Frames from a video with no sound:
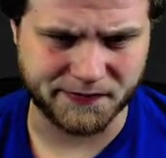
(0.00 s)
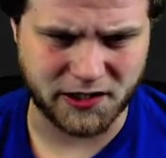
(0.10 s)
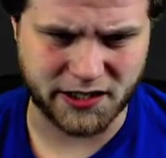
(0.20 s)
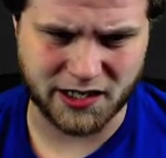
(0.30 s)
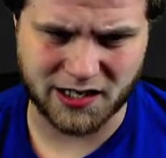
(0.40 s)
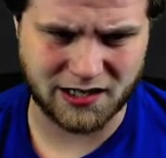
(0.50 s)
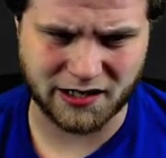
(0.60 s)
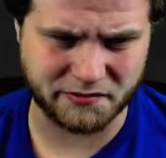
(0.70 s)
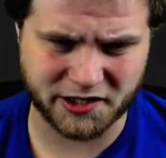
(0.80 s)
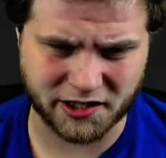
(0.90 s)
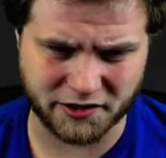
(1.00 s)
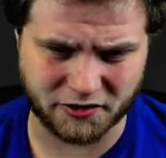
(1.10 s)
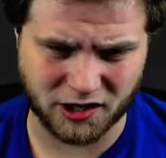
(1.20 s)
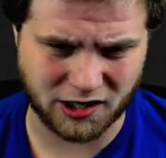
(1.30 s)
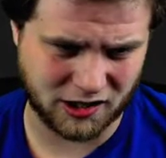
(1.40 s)
Yeah, I'm just going to
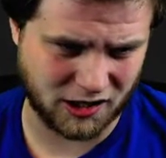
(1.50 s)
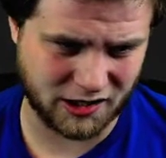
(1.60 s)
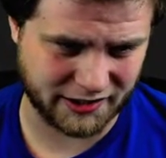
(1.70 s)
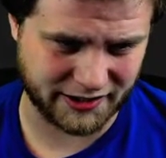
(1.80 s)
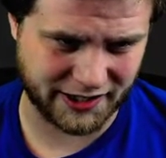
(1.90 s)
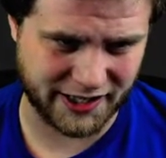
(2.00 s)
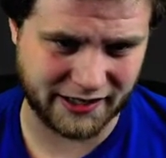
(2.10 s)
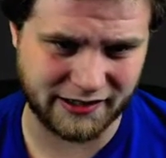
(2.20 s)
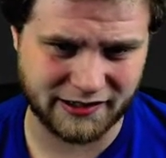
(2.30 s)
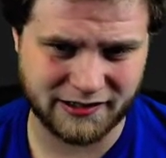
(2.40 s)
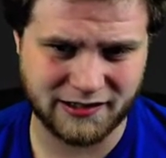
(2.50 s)
draw cards again.